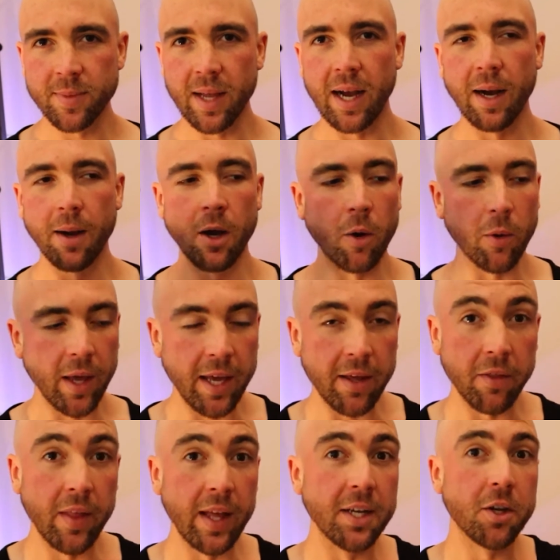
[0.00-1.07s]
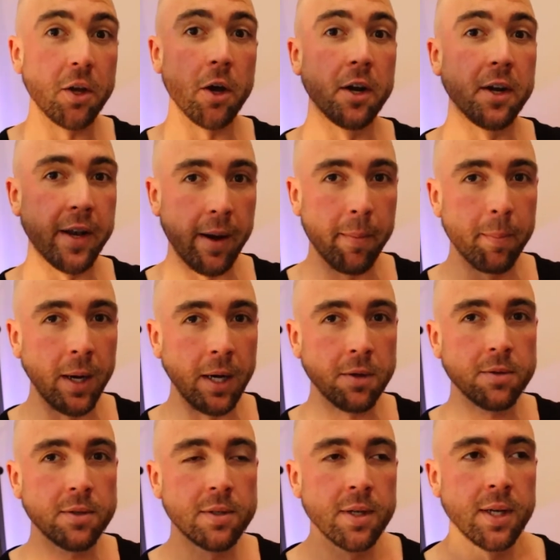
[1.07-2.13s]
I'll get you then to go to
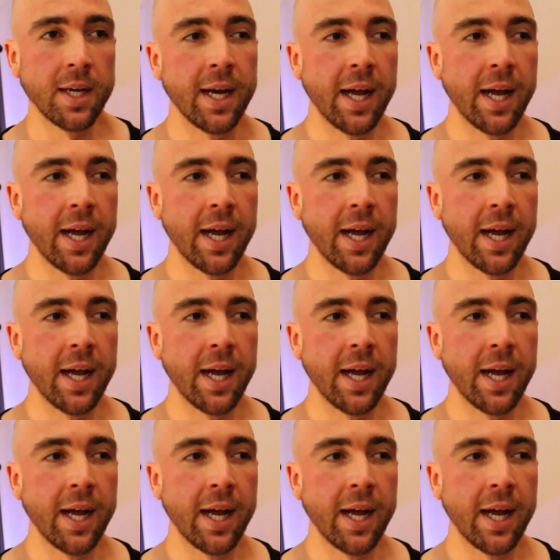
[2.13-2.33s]
dumbbells,